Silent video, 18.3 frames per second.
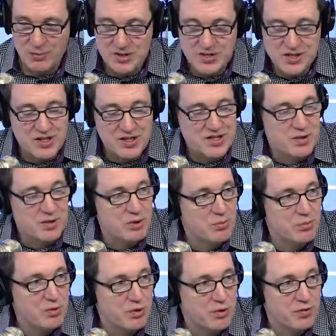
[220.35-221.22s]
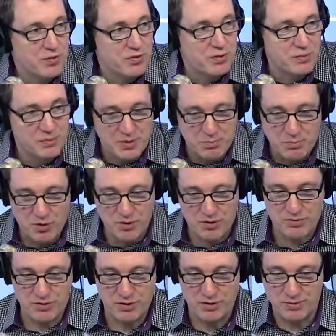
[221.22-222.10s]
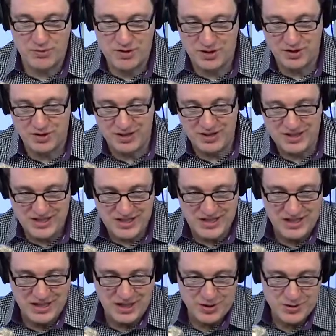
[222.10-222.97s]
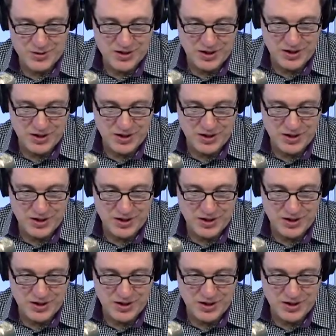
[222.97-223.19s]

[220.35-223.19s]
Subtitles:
we saw someone move from the boardroom to the CEO's